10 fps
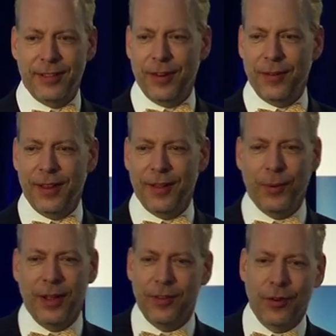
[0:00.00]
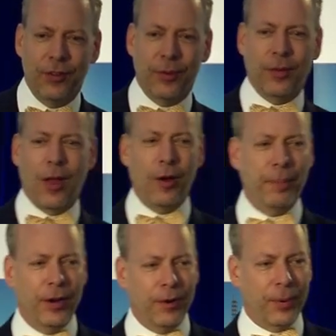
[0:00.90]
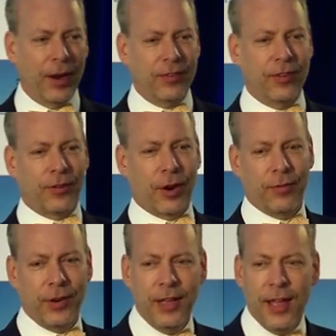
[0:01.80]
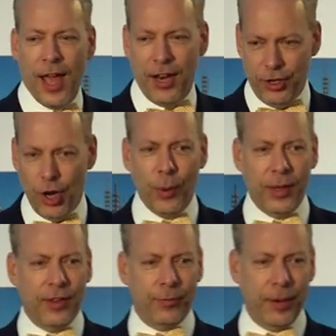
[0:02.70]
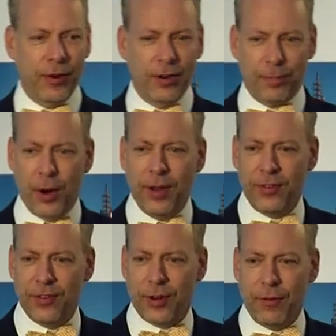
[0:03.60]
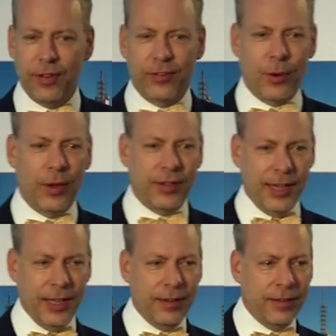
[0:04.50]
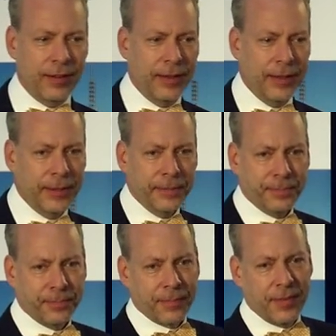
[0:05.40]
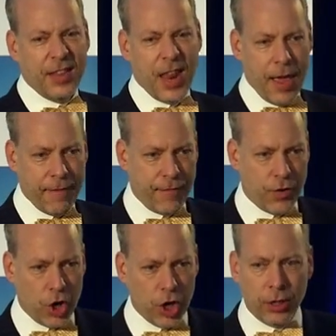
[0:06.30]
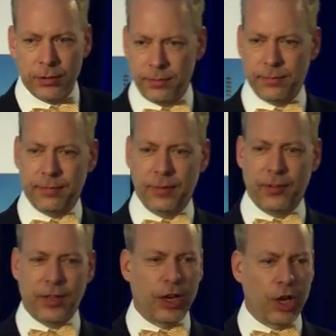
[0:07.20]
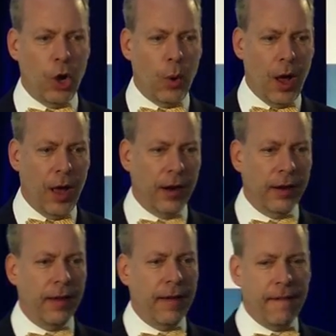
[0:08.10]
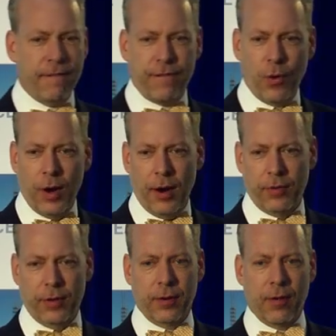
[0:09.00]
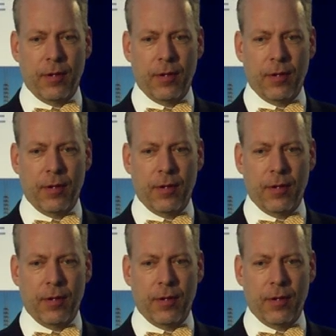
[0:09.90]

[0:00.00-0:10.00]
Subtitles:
You know, there's a long period of price discovery. And you know when this period of price discovery is going to end? Never. It's going to go on forever.